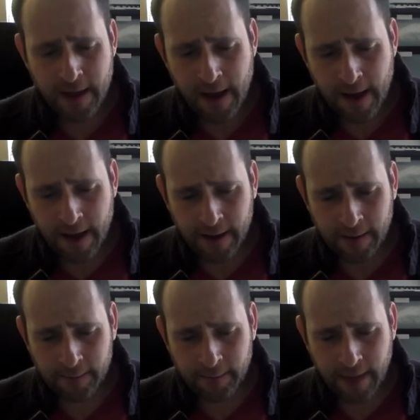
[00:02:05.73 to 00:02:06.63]

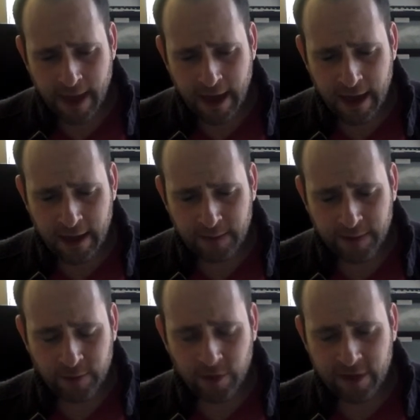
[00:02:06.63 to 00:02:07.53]

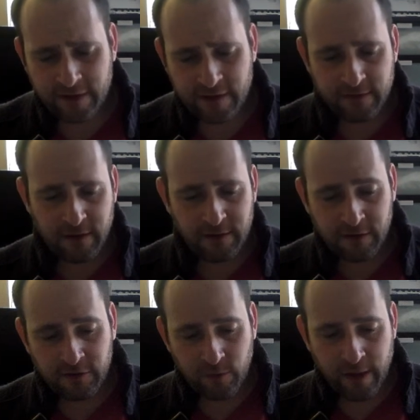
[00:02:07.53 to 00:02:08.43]
But when it says
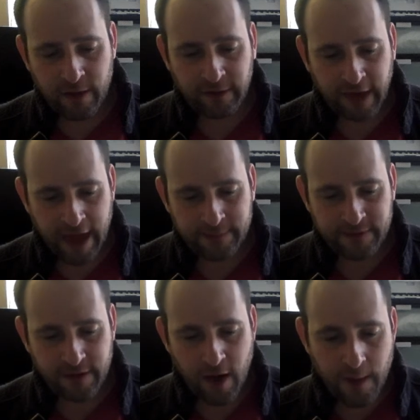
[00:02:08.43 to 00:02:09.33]
Israel camped
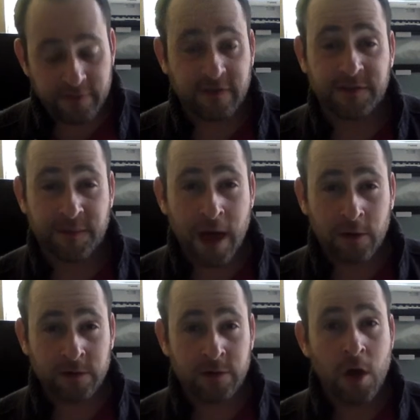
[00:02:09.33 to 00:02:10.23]
there opposite the
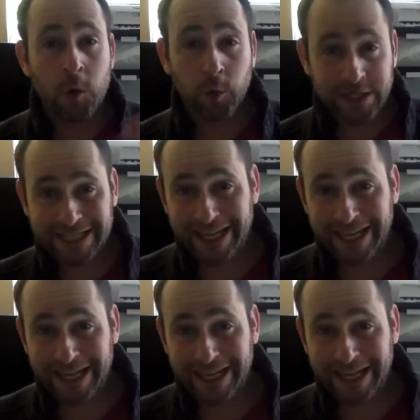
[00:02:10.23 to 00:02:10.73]
mountain, once